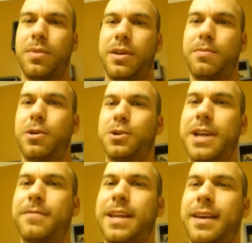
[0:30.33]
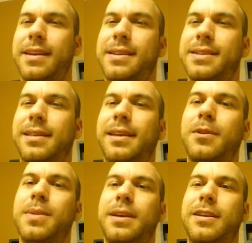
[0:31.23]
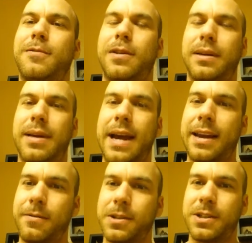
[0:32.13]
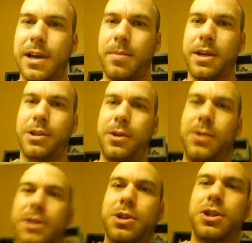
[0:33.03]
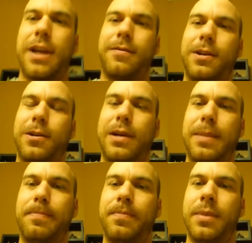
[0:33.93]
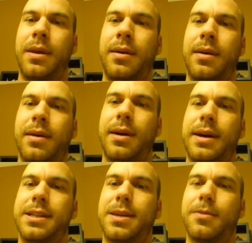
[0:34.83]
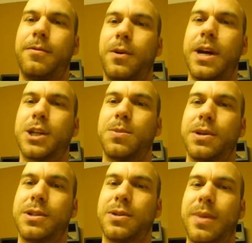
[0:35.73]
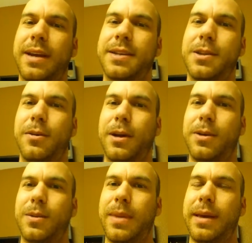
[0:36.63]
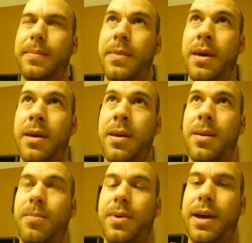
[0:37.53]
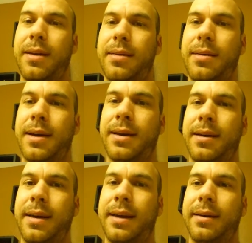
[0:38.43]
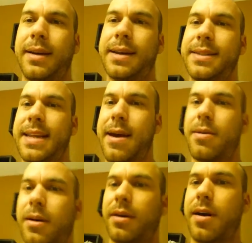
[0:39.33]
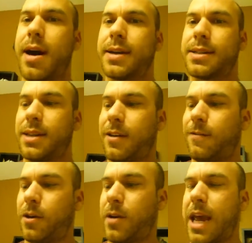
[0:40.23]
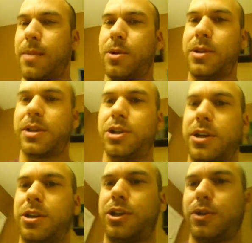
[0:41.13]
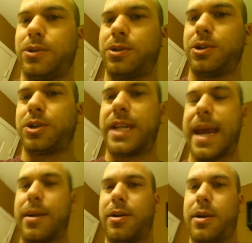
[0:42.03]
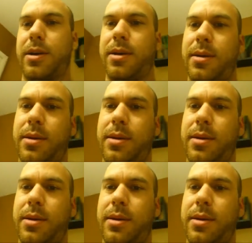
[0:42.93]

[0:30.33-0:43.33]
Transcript: The approach I've taken is a little bit different. I never saw much use in shaving cream. Some of you experts may disagree with me, but it cuts down on costs if you're able to just use your standard